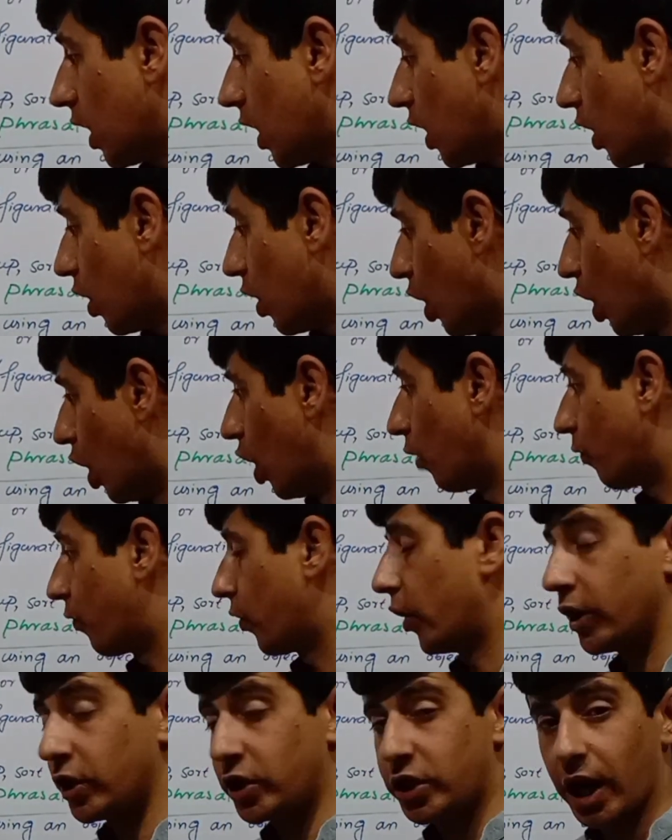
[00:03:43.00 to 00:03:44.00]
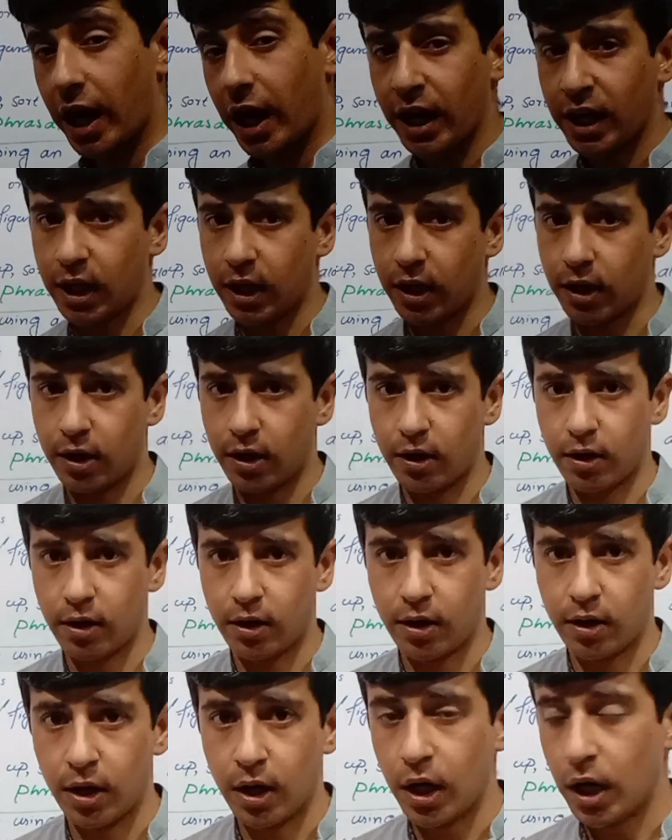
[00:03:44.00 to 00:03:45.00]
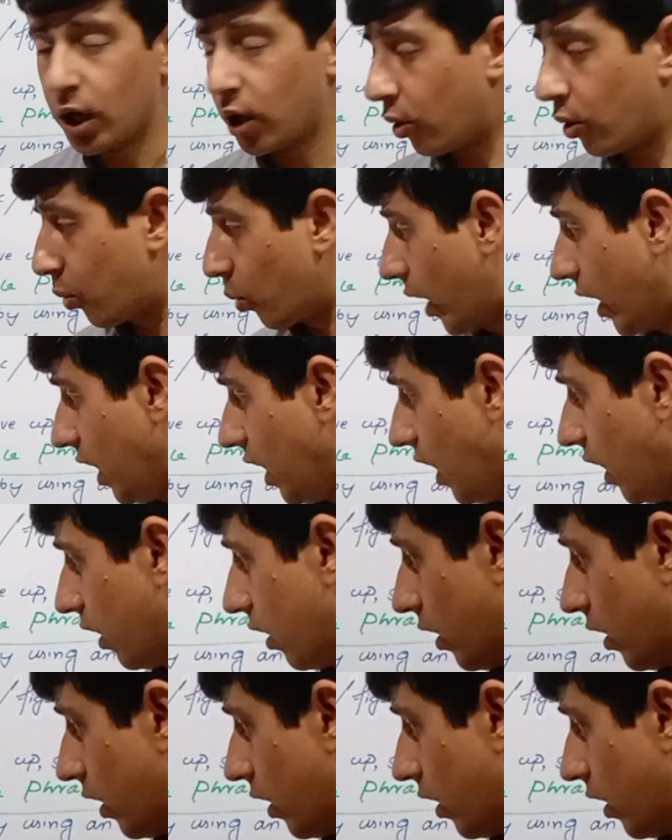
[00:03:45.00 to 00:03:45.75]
off her jacket. Right here,